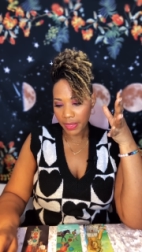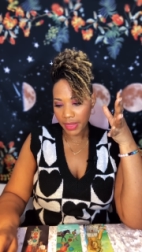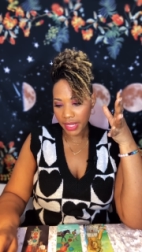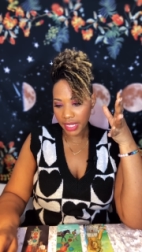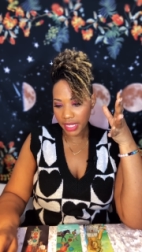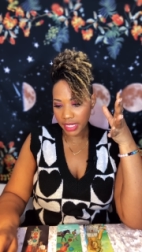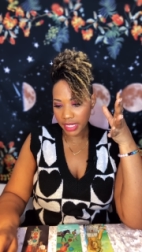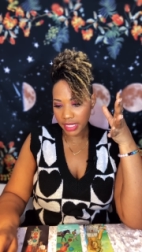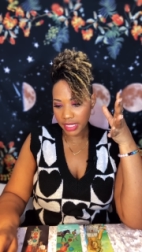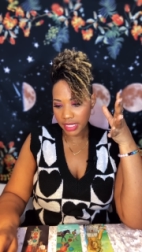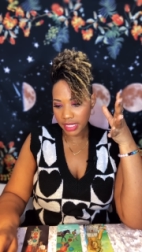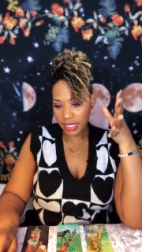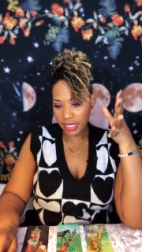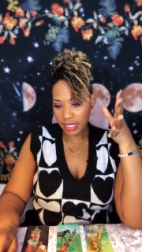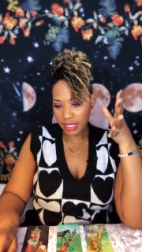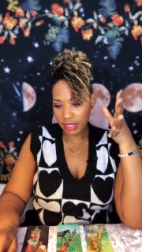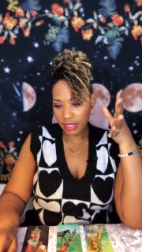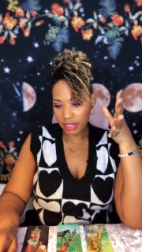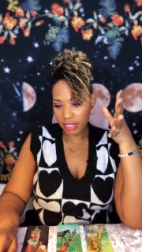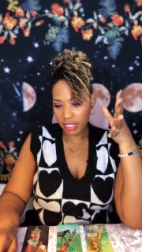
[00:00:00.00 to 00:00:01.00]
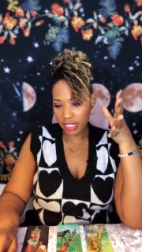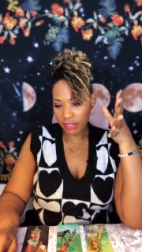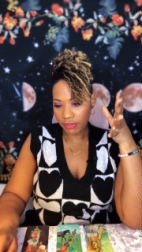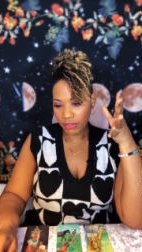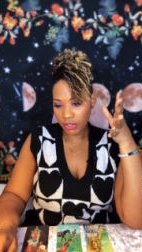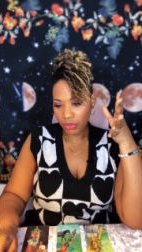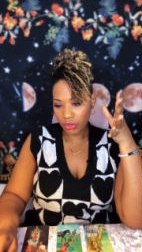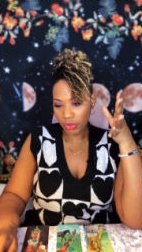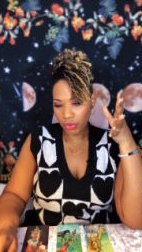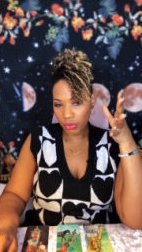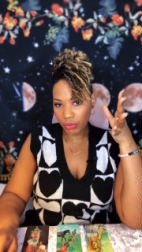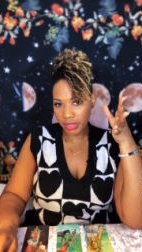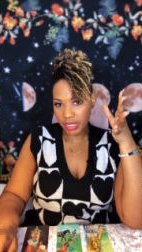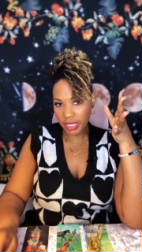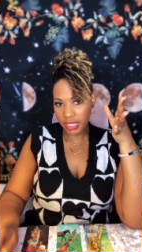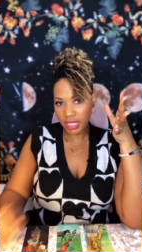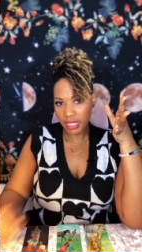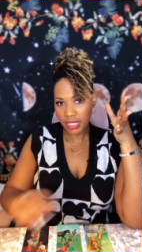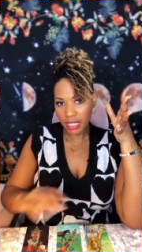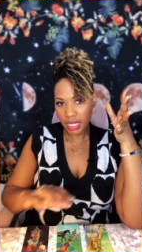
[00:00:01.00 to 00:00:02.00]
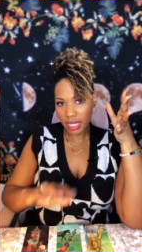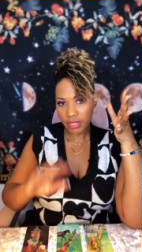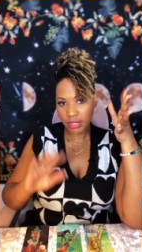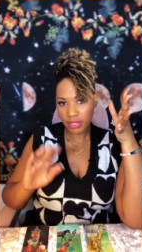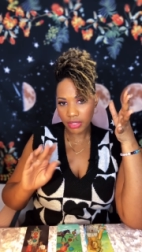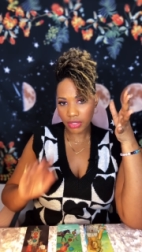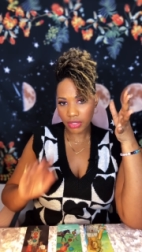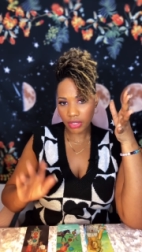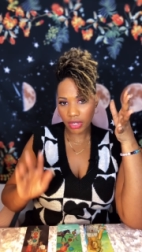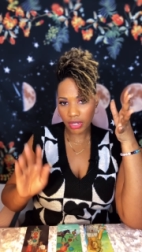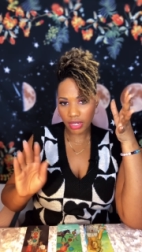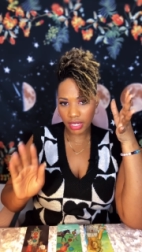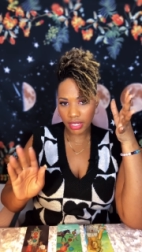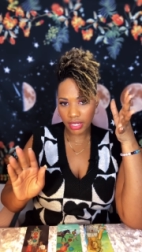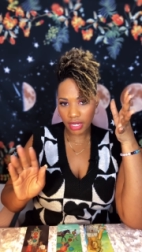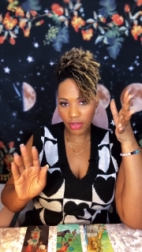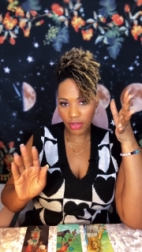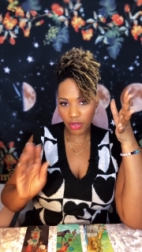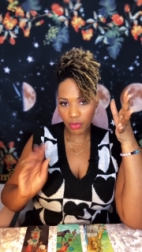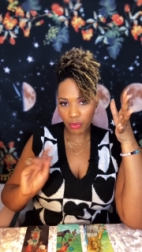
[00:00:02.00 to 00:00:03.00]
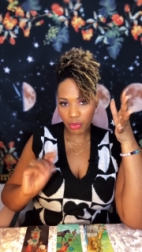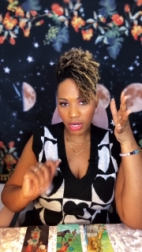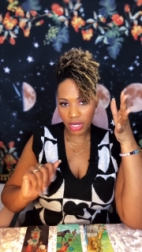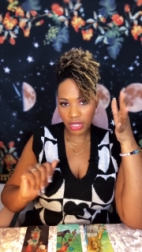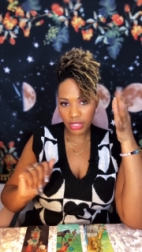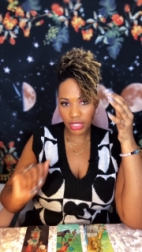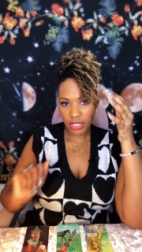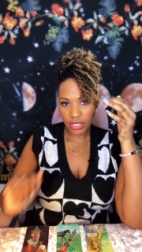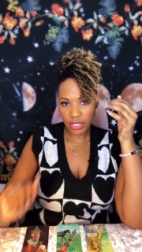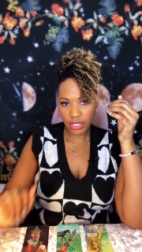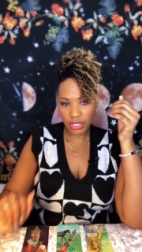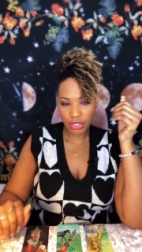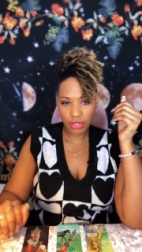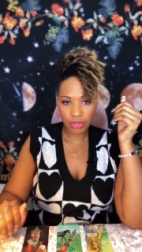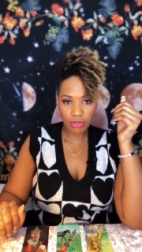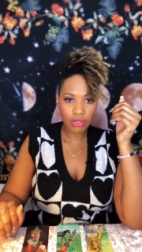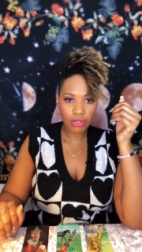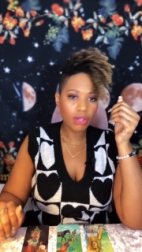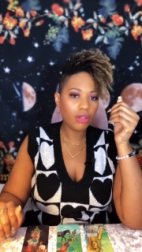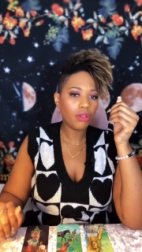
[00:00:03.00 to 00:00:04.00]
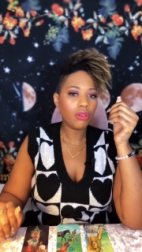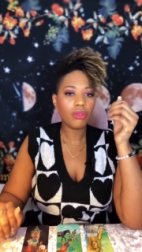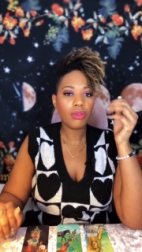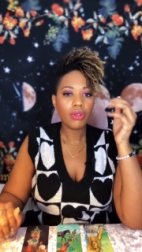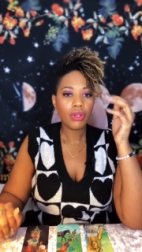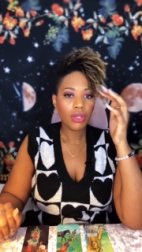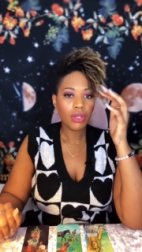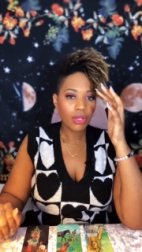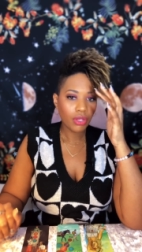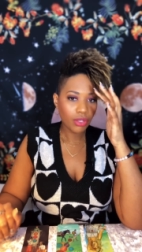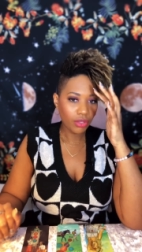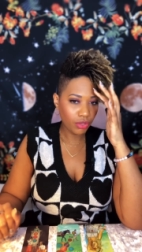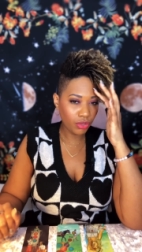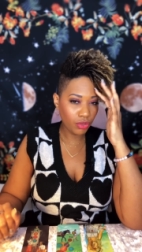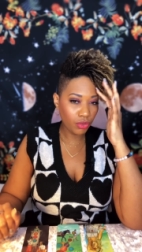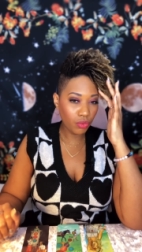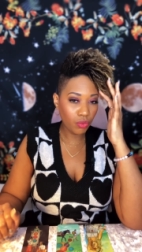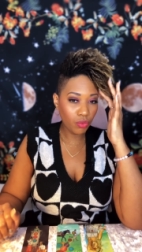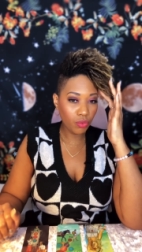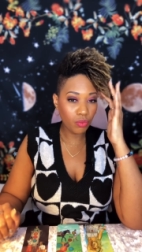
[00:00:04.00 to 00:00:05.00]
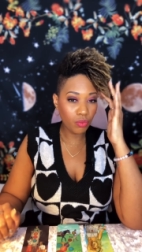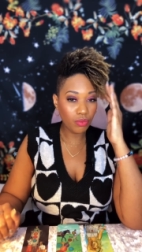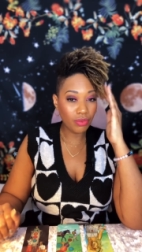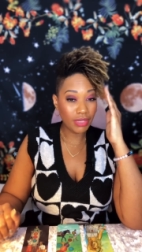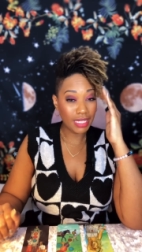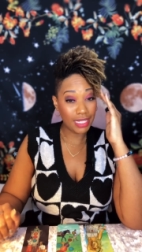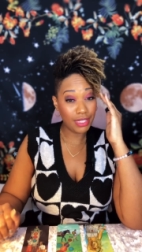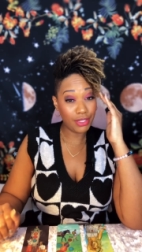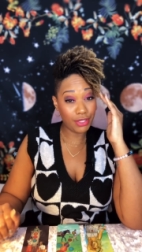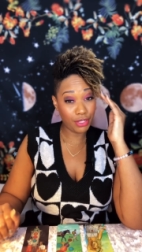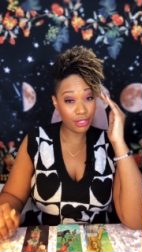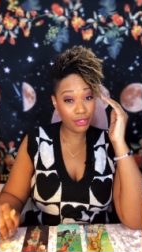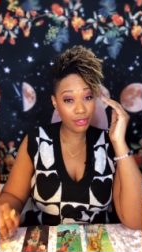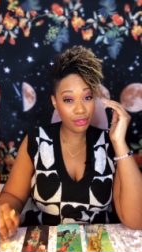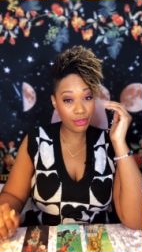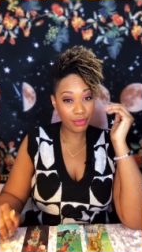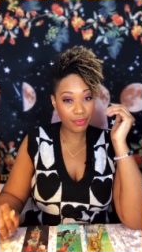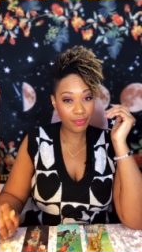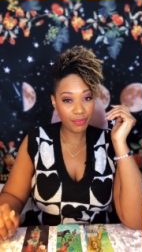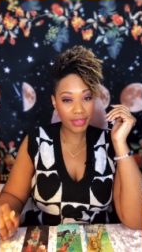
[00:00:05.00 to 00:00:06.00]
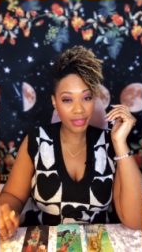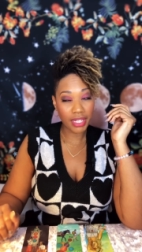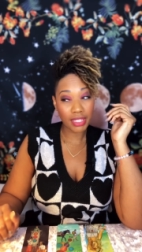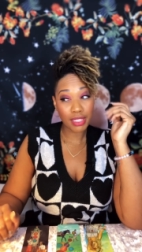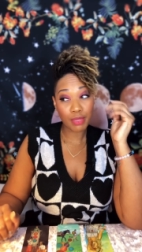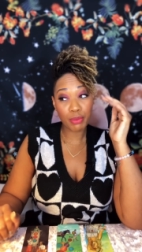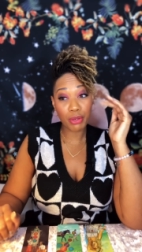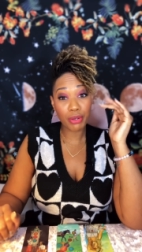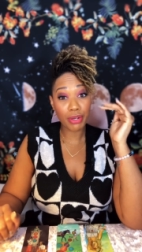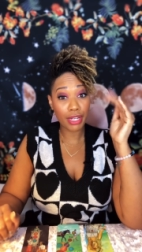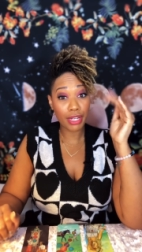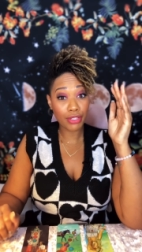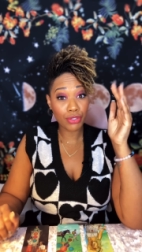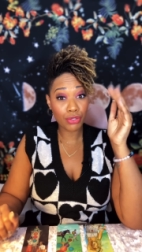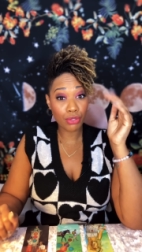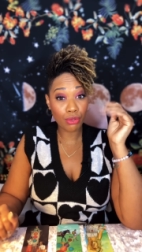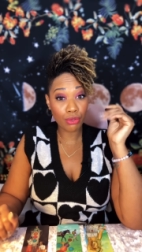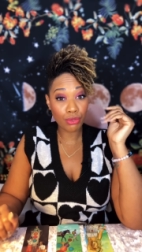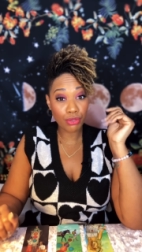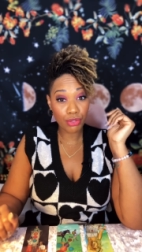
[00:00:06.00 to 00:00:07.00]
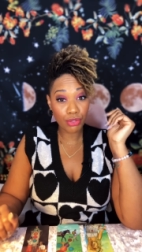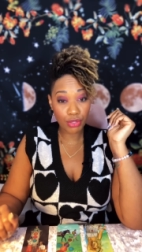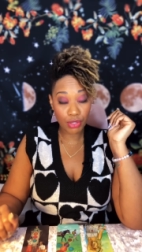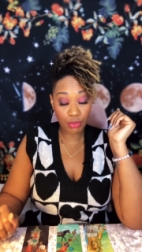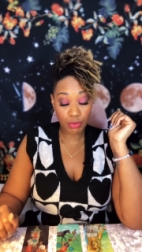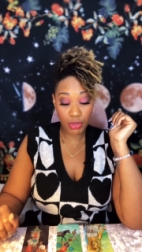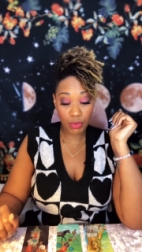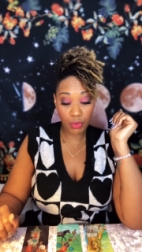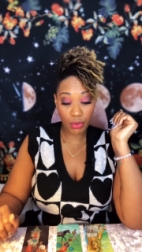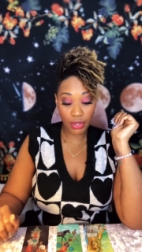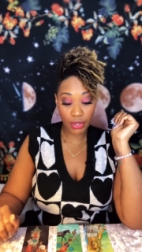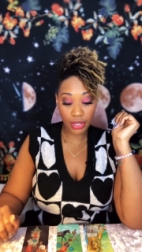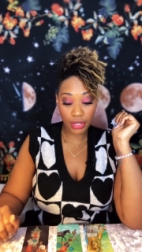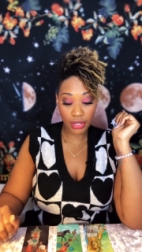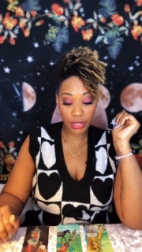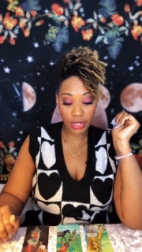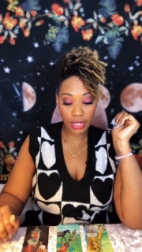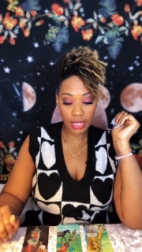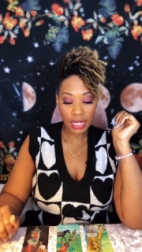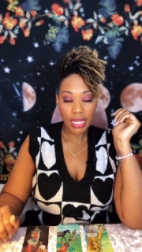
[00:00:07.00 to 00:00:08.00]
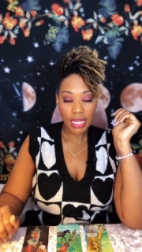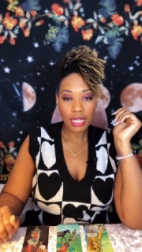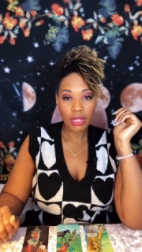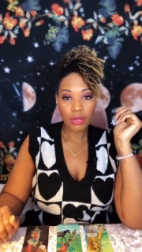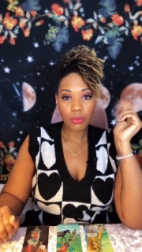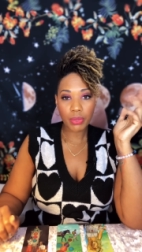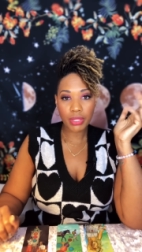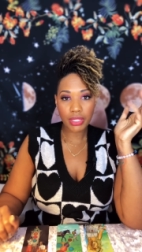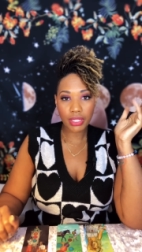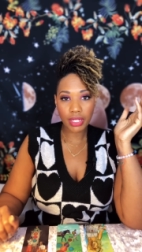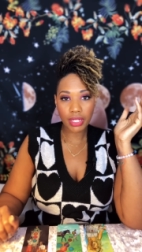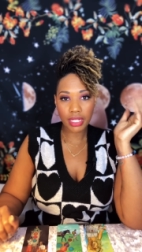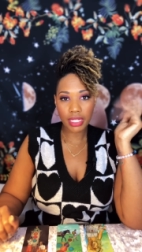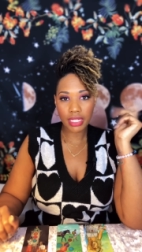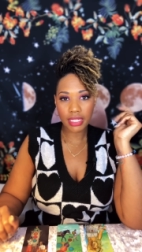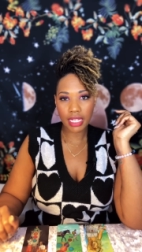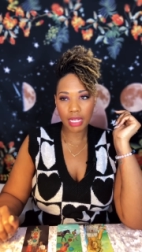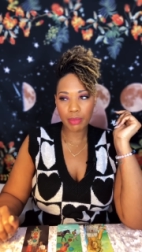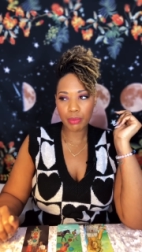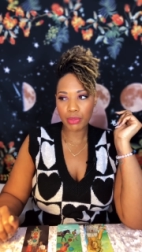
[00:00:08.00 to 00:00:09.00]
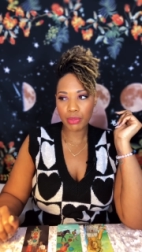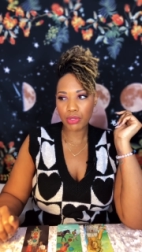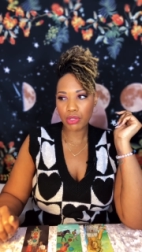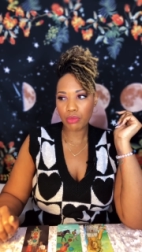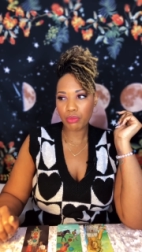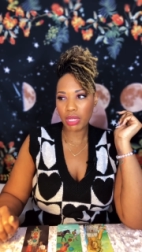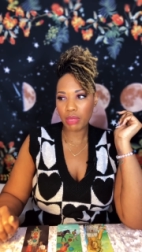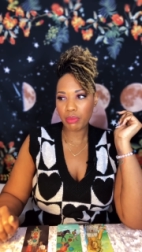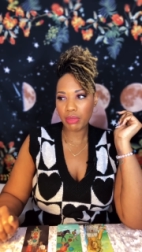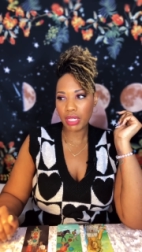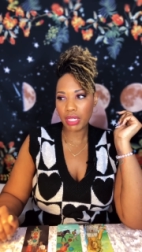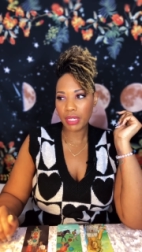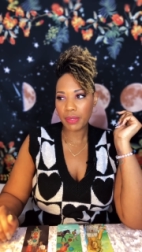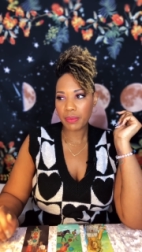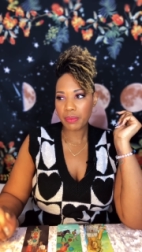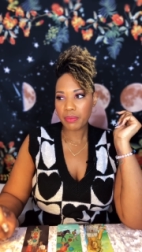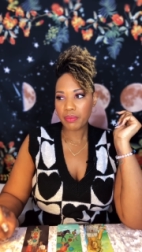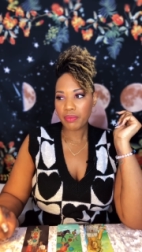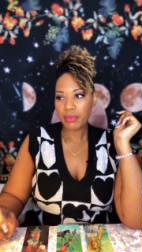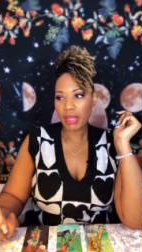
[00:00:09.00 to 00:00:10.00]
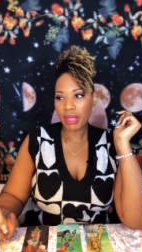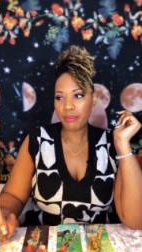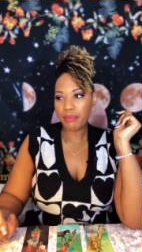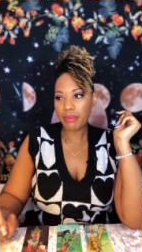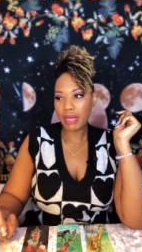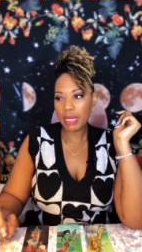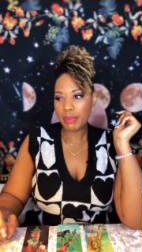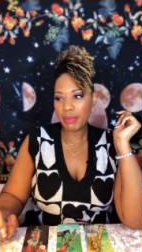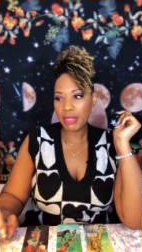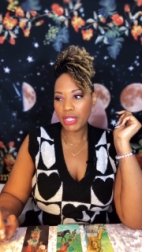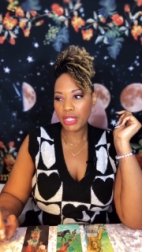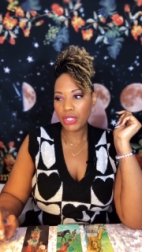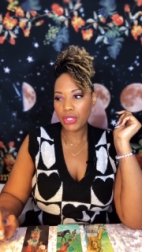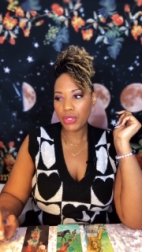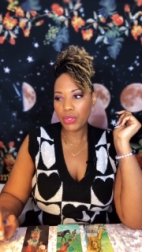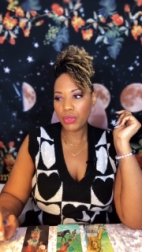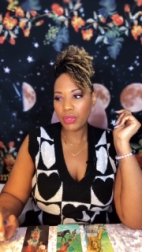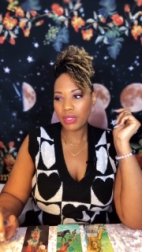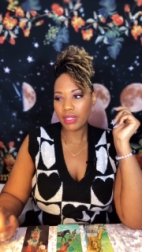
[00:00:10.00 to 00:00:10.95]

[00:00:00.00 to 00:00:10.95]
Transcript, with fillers: is giving you a reason not to start another project that you know you need to do, that spirit has told you to be working on. What's a good example? So maybe maybe you